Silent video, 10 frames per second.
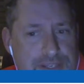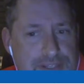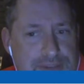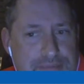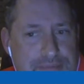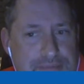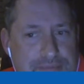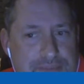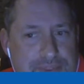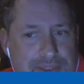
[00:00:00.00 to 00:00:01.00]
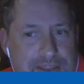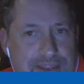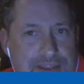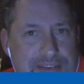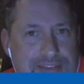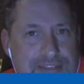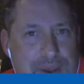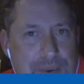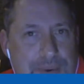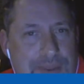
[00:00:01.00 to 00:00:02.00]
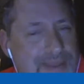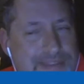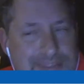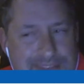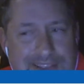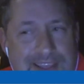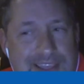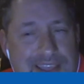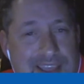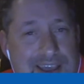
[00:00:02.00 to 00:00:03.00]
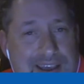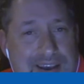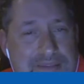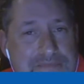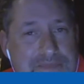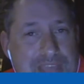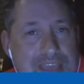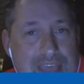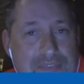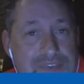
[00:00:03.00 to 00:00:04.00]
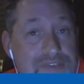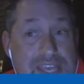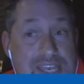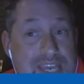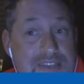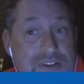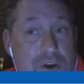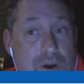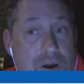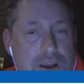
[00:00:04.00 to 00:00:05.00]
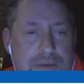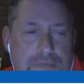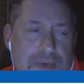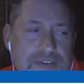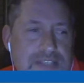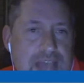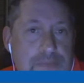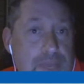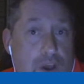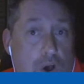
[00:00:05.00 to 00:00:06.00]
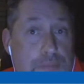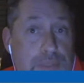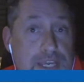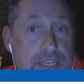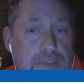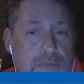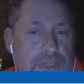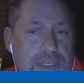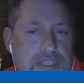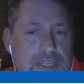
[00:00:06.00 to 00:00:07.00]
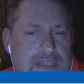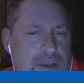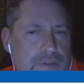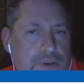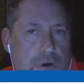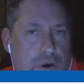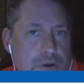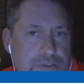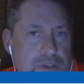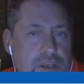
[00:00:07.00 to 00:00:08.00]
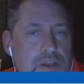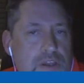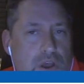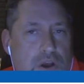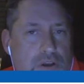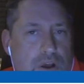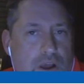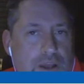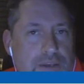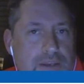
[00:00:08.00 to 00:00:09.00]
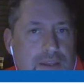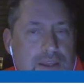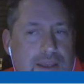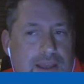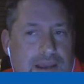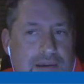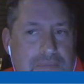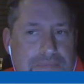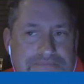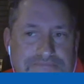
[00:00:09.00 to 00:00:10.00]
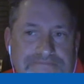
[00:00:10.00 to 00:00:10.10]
system. So, and then they get in the car, and by the time they call police and police get there, the car is long gone.